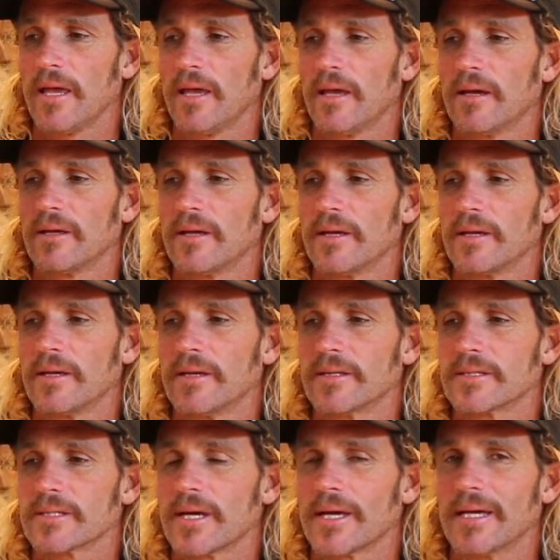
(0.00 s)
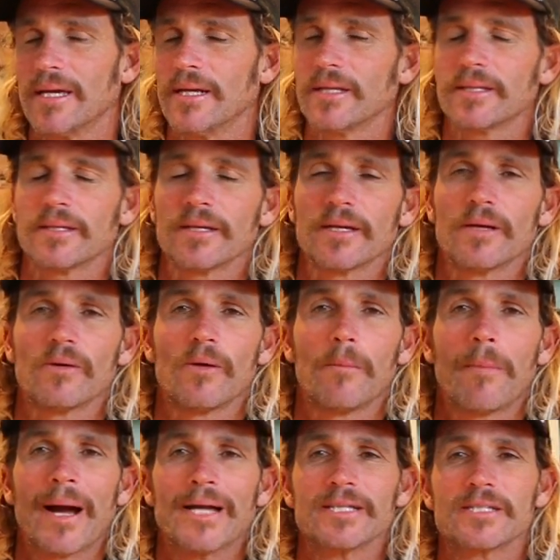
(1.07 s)
it's like anything. It
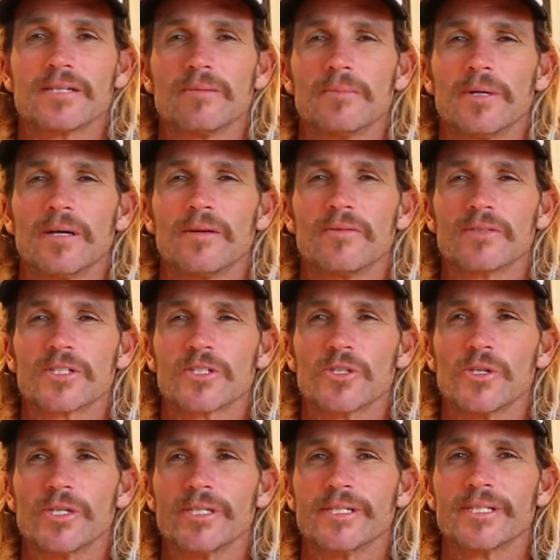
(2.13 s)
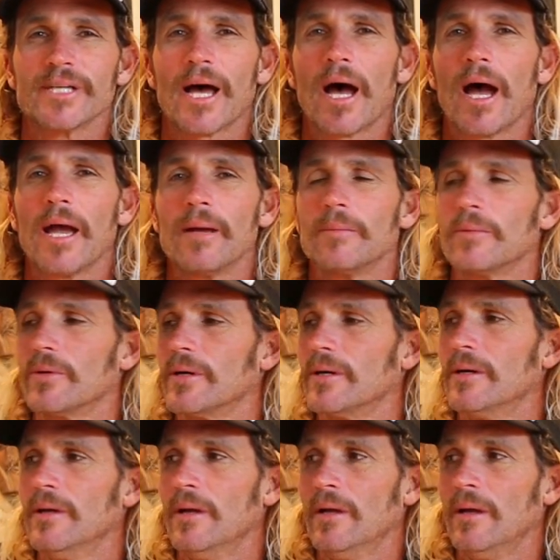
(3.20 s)
reminds them of a certain time or
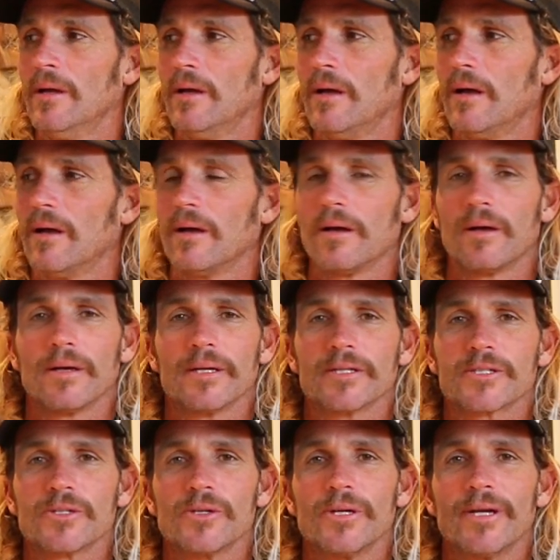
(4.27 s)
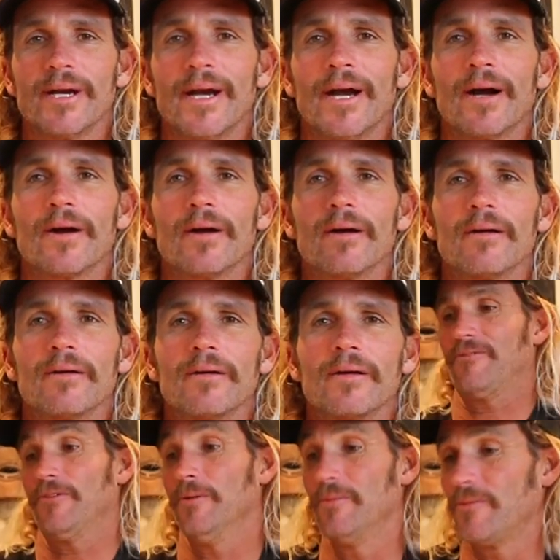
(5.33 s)
a certain era.
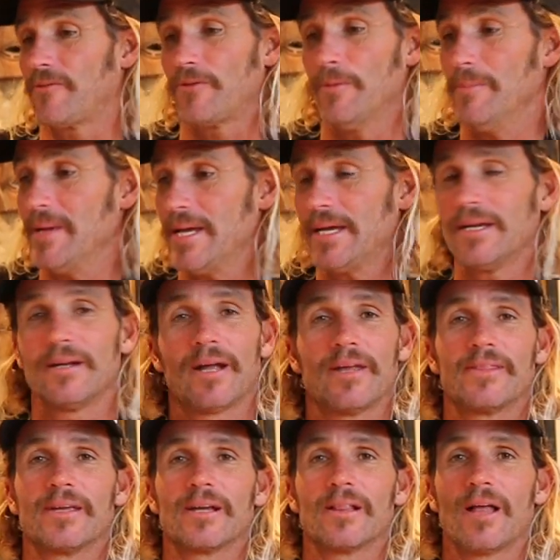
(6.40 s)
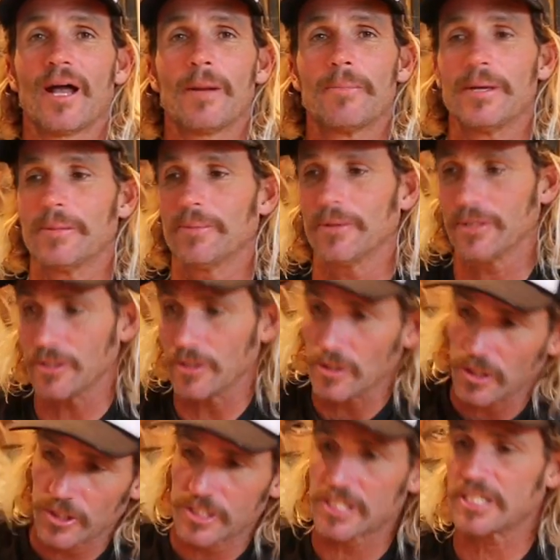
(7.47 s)
For me, and I think a lot of people,
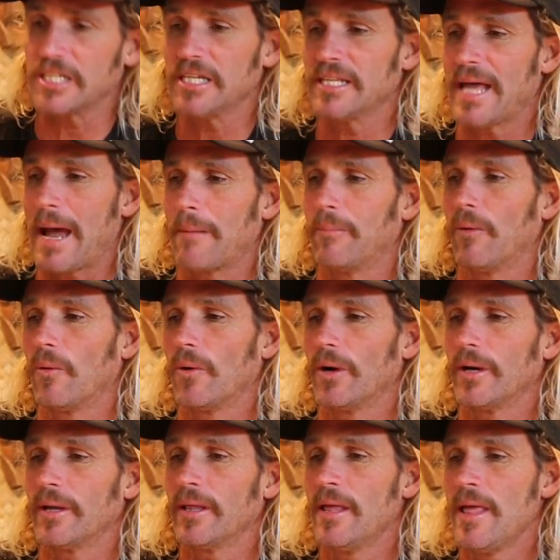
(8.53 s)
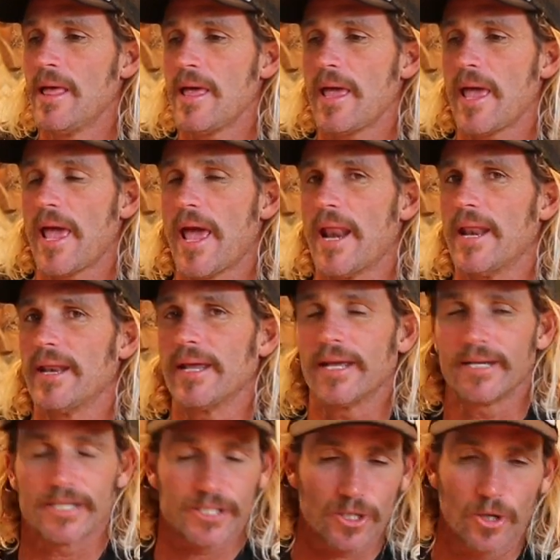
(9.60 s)
you see that board and
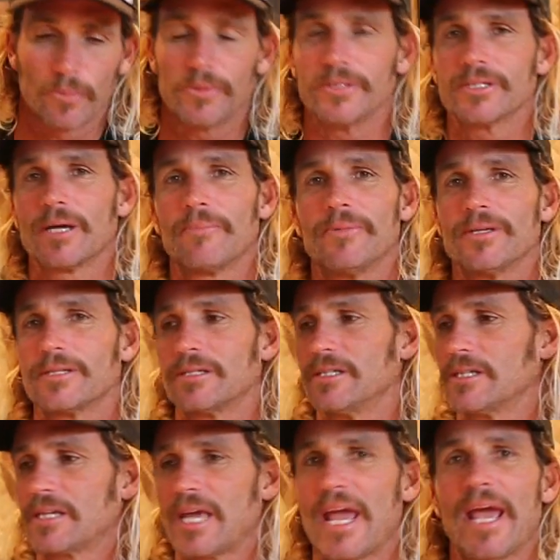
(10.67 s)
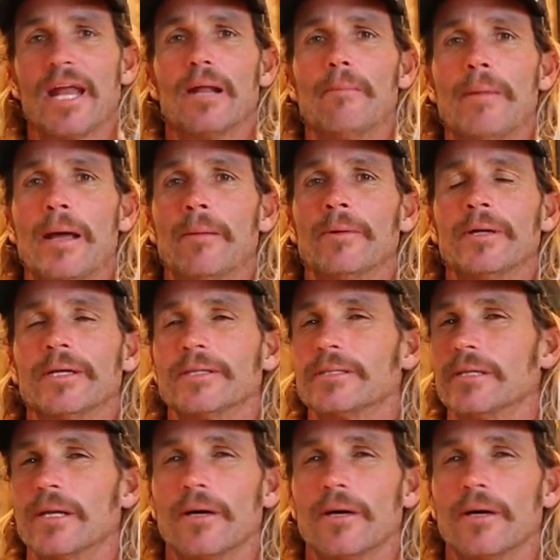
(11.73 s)
it just opens up this just can of memories, you